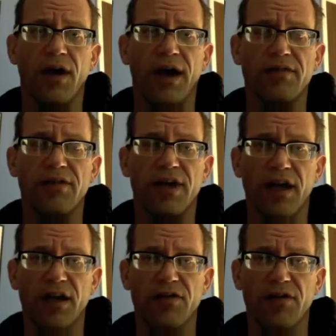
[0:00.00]
I see
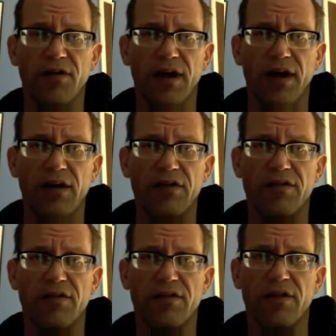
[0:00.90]
cancer
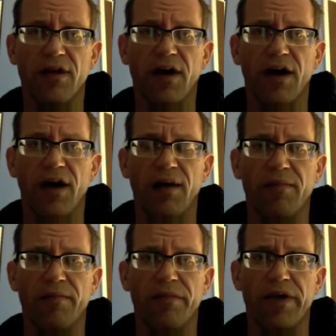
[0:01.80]
as
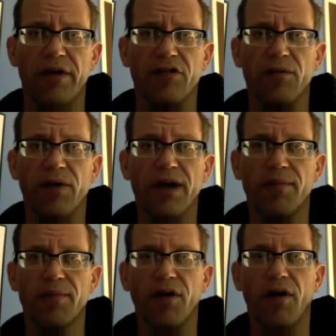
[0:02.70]
a
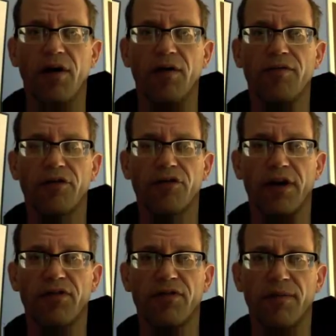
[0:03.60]
wake-up call for
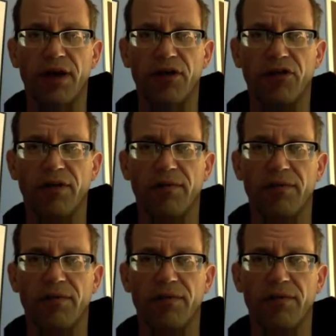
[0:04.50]
transformation.